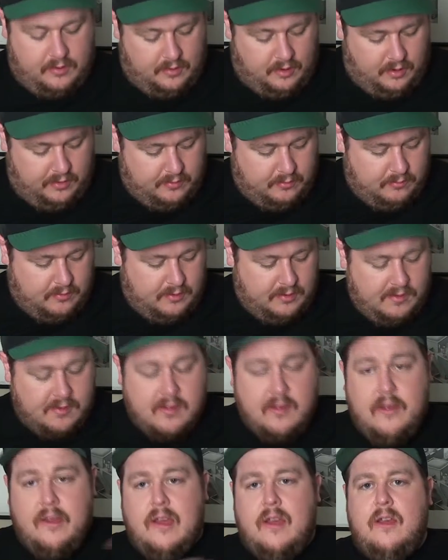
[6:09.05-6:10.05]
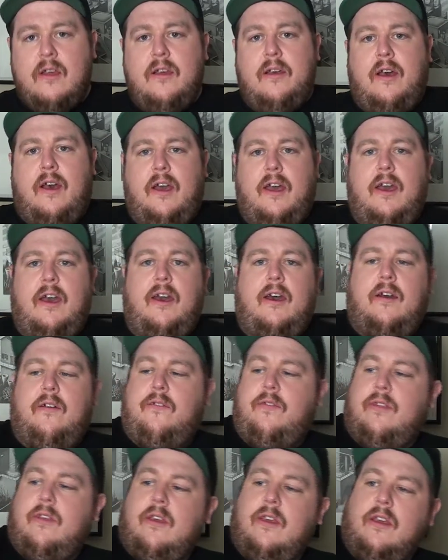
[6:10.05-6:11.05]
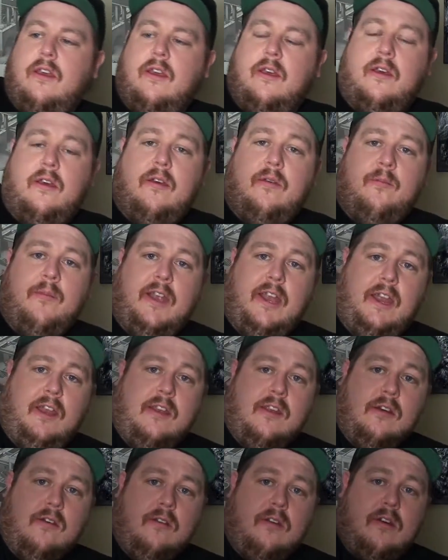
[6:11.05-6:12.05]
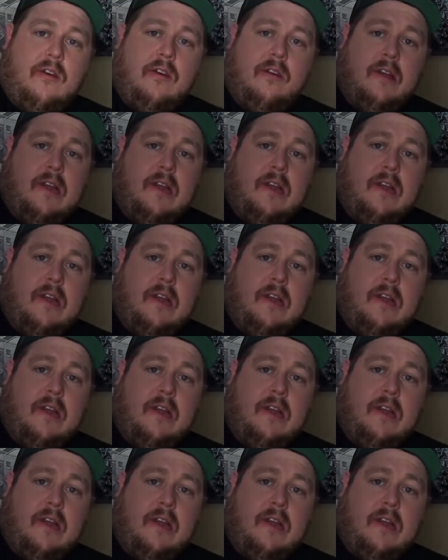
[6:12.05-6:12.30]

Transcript: Other ones, I have the mini Nuke.